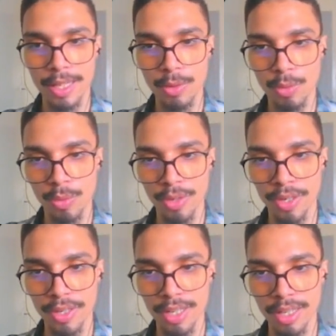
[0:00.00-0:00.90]

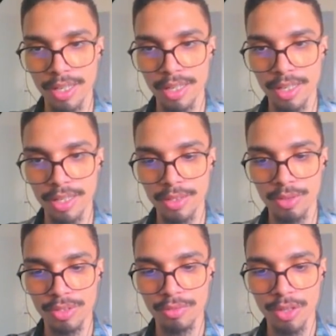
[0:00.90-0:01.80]
or
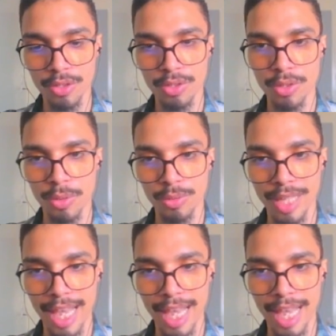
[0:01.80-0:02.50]
there's a function called